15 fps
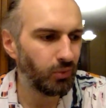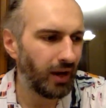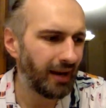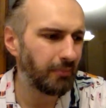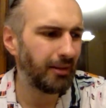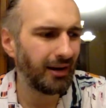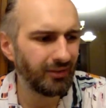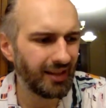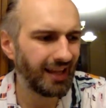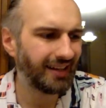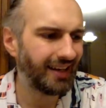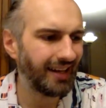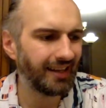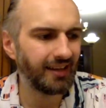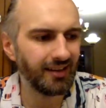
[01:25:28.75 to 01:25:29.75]
What about
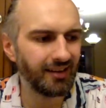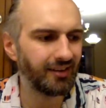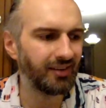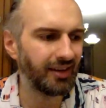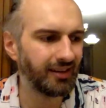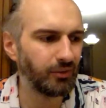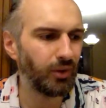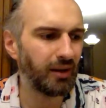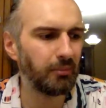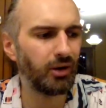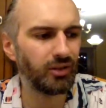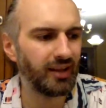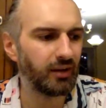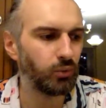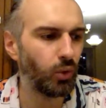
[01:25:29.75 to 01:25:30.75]
not taking the risk? What
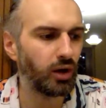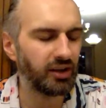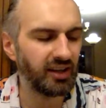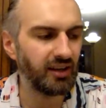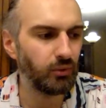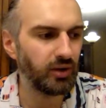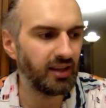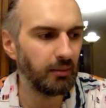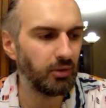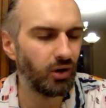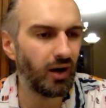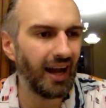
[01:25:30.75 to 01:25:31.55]
about not working with him?